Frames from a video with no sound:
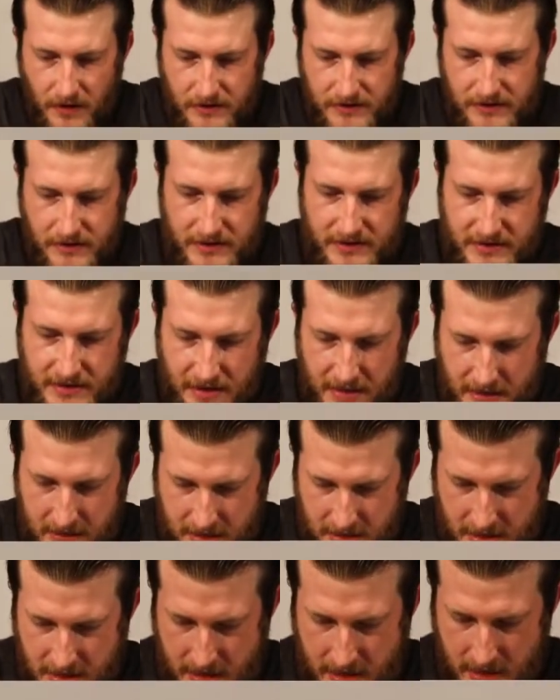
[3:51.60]
So let's get
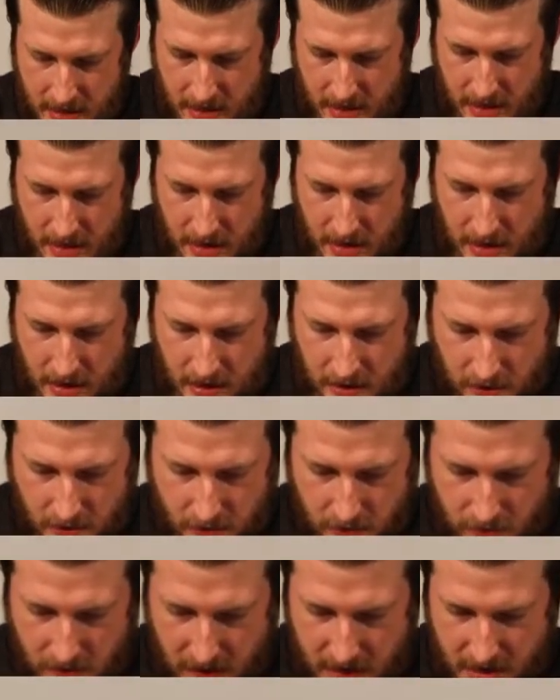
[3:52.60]

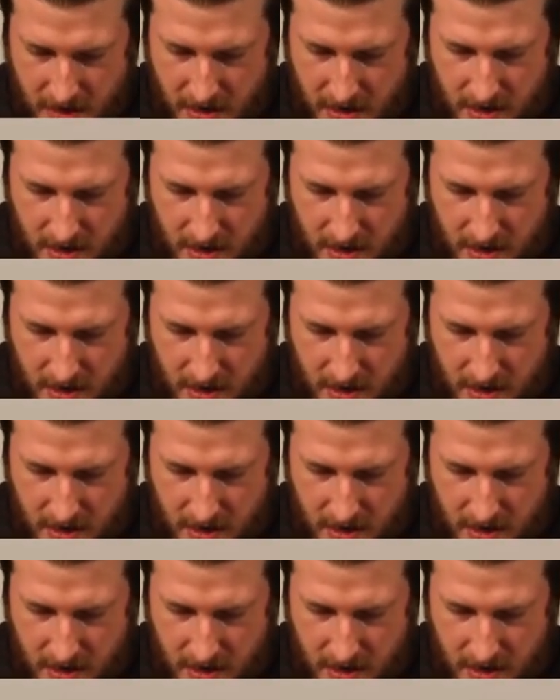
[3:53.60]
right